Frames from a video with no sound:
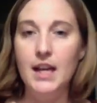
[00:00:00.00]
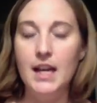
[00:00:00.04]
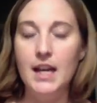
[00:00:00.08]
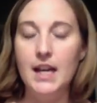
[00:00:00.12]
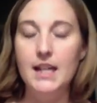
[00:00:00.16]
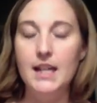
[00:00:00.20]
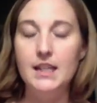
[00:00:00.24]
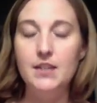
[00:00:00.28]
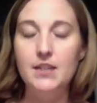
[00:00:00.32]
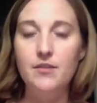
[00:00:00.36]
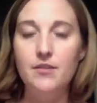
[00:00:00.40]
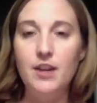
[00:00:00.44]

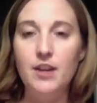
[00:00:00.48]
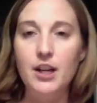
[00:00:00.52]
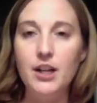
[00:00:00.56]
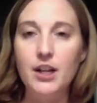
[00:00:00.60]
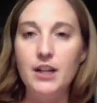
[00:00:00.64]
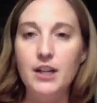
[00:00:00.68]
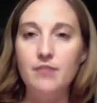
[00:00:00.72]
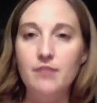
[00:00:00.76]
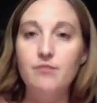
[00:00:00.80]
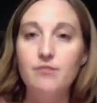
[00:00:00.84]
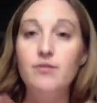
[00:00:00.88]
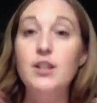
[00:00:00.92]
It's very
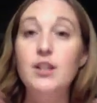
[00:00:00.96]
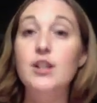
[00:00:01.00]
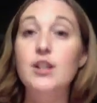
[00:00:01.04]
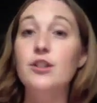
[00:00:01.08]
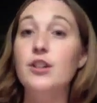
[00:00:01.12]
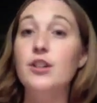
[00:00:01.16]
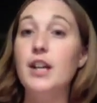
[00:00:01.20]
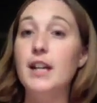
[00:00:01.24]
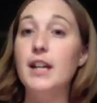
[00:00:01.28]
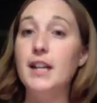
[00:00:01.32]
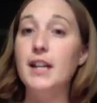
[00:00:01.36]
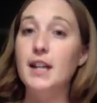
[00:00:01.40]

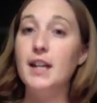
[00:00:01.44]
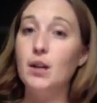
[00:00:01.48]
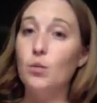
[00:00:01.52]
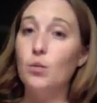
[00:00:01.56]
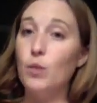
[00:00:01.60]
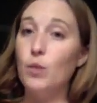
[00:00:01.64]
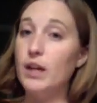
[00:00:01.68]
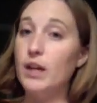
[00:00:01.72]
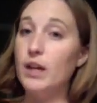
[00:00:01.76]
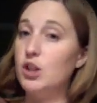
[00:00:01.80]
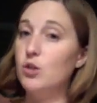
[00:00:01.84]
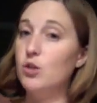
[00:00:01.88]
invigorating. It
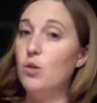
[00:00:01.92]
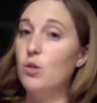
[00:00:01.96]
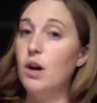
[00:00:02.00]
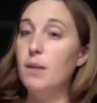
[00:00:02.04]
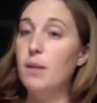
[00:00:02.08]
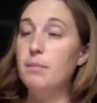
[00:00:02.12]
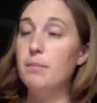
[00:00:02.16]
wakes you up.